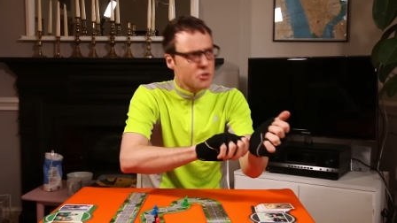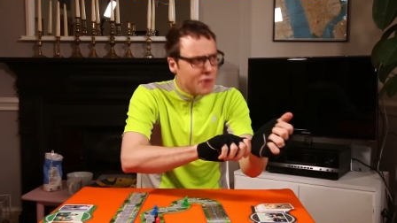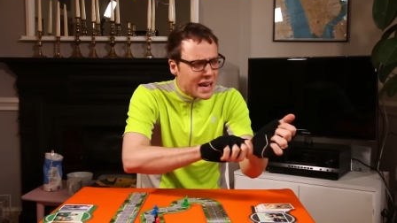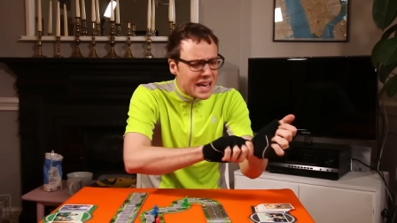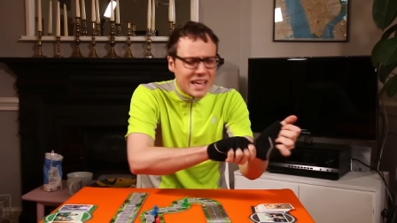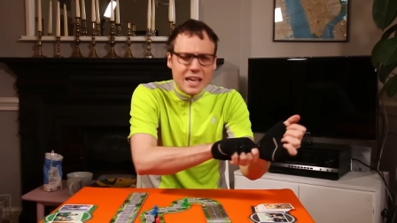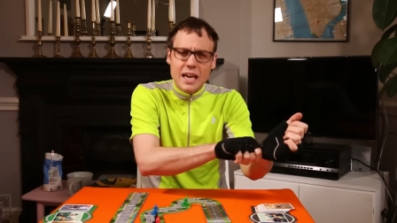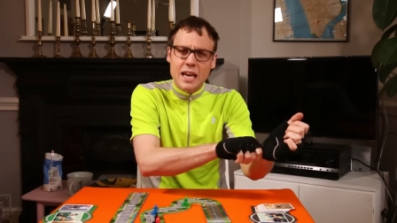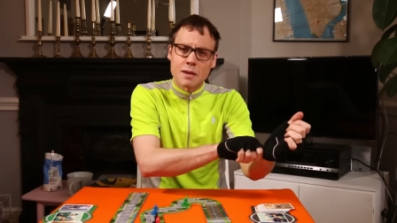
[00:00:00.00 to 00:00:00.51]

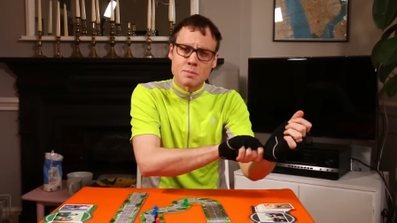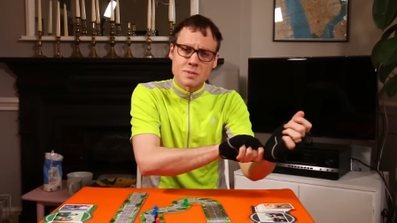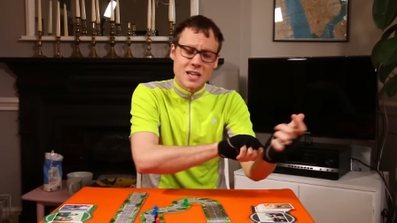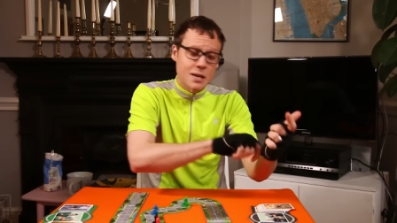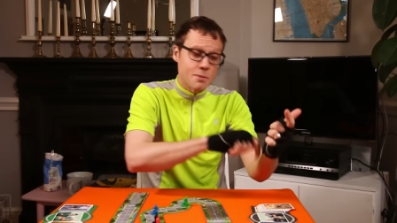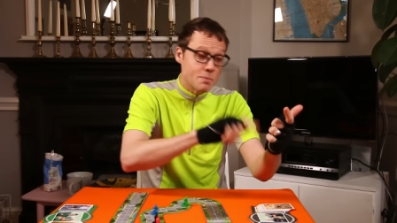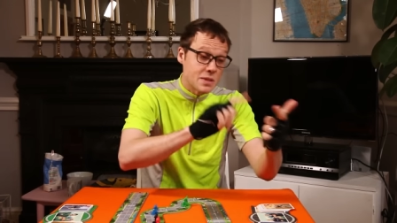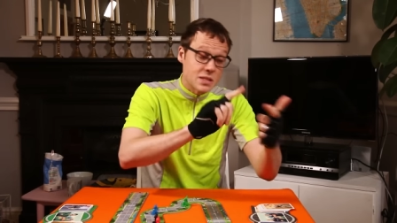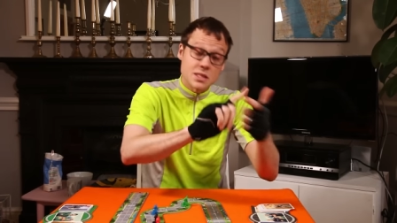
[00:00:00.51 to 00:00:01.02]
great games
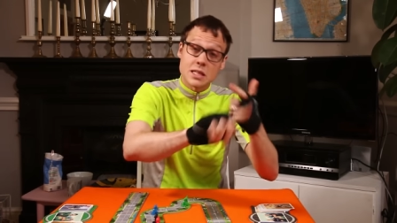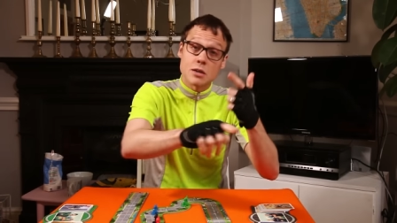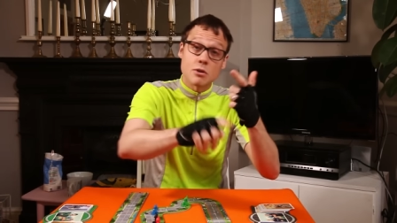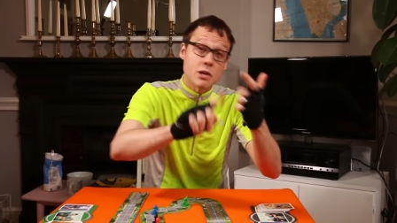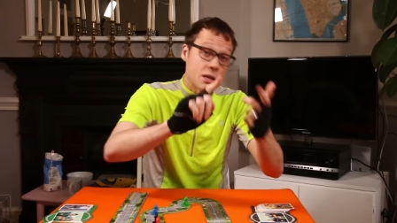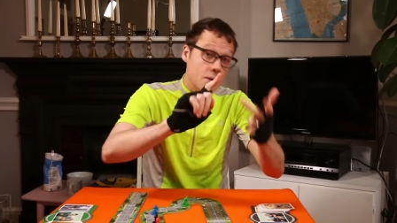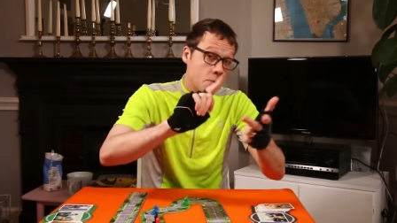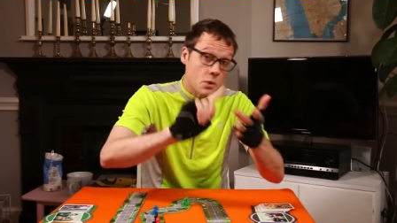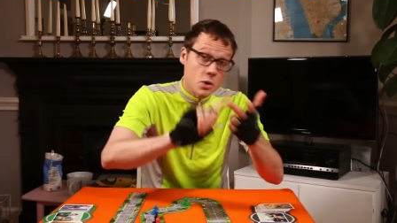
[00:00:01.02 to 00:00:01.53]
like
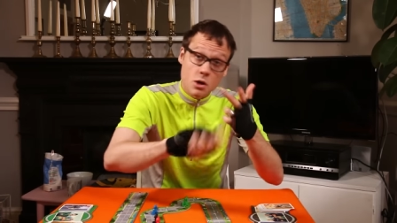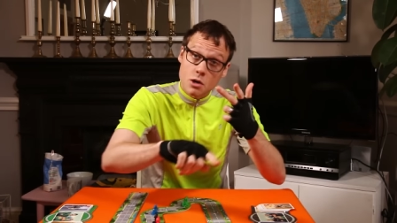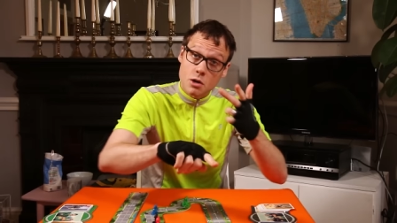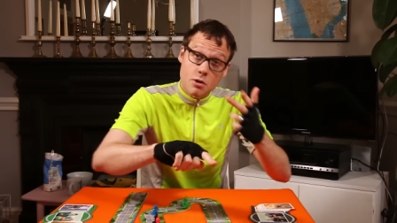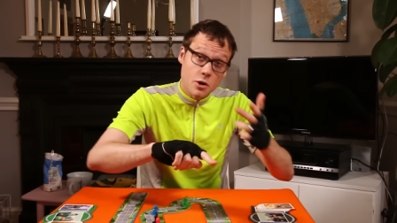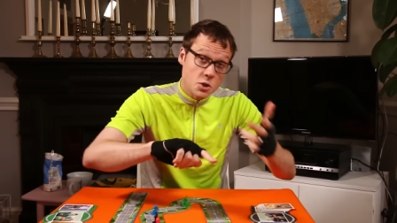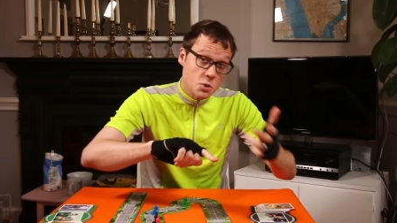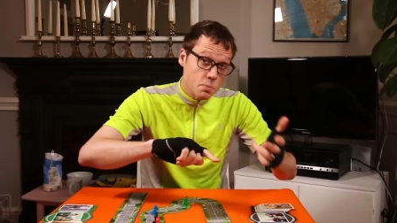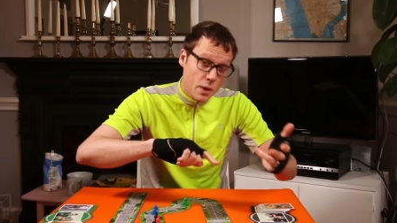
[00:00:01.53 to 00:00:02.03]
Mysterium,
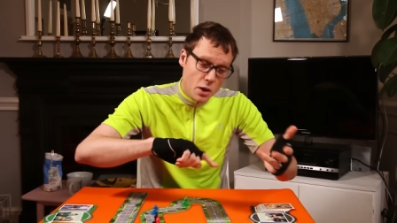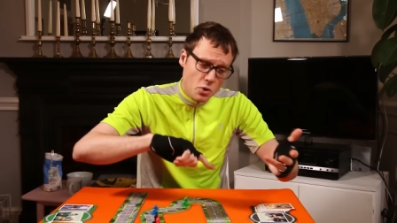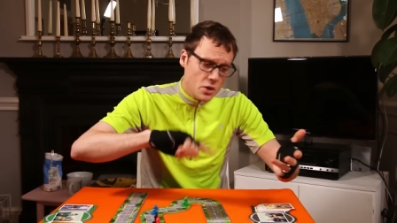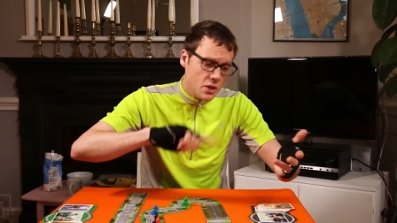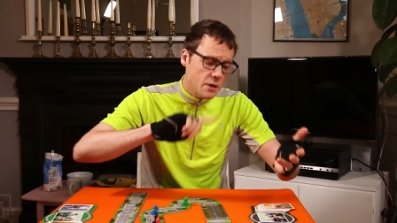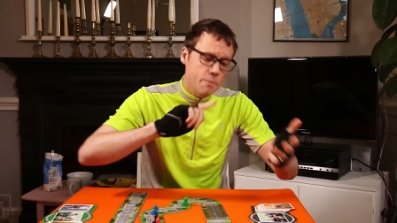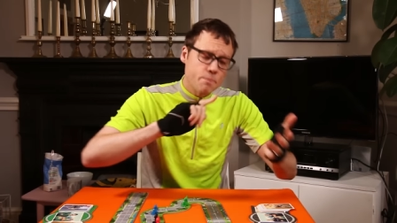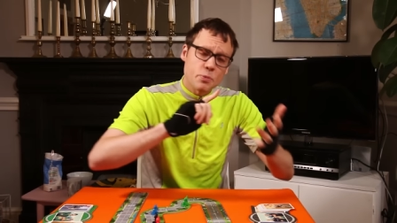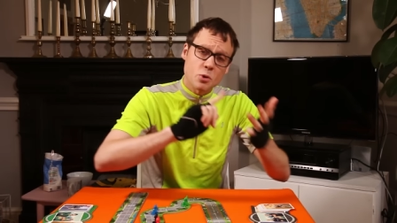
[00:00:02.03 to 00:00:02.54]
Cockroach
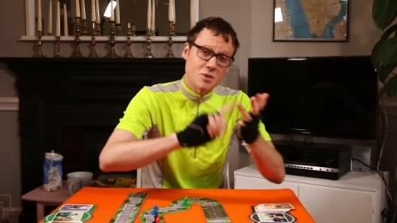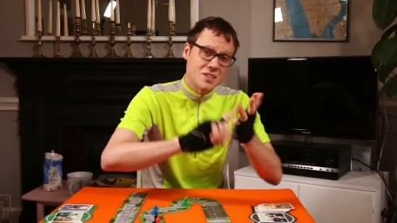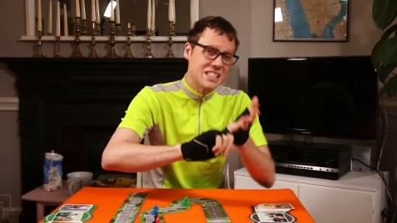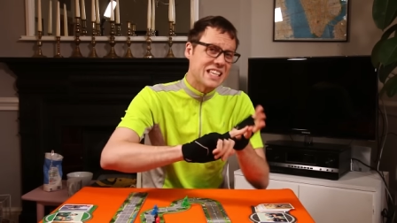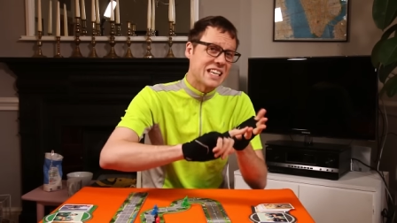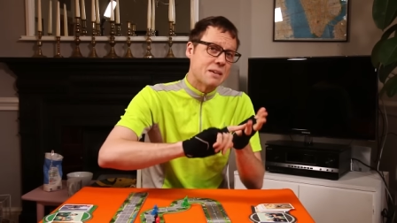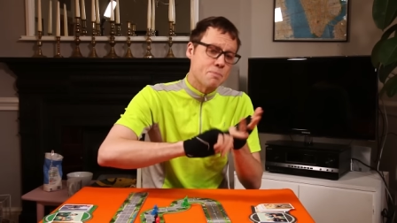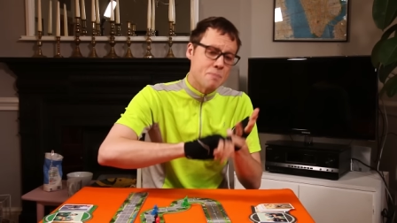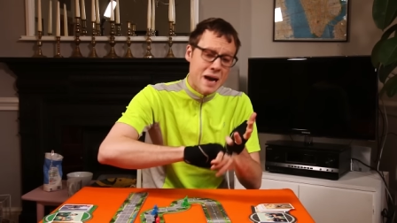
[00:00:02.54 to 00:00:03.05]
Poker, or
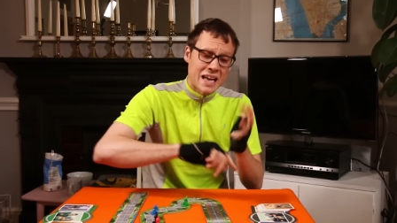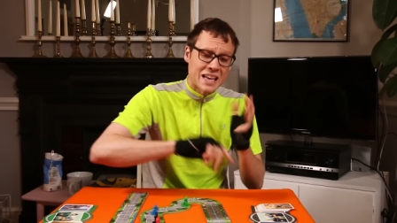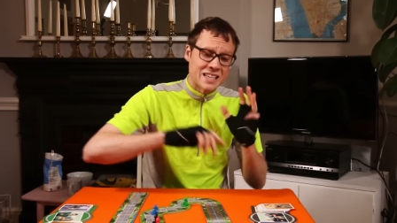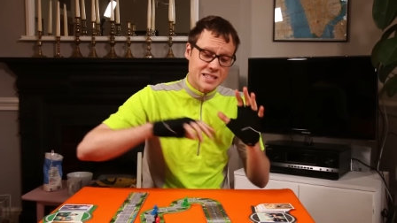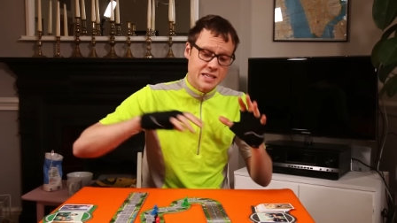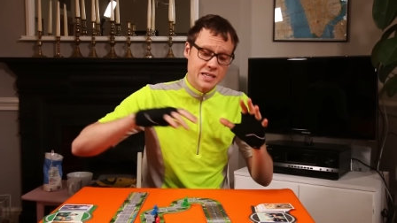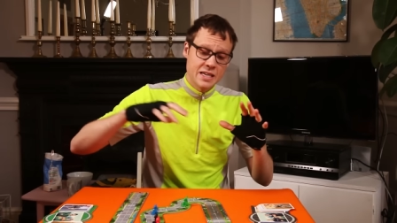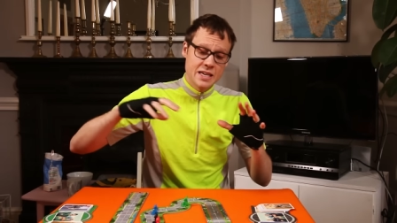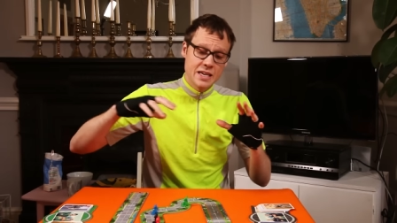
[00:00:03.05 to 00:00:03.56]

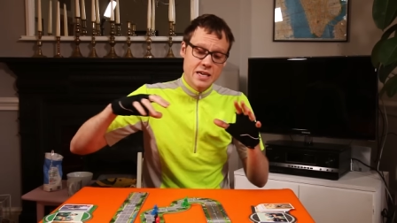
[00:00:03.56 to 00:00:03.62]
Diamant,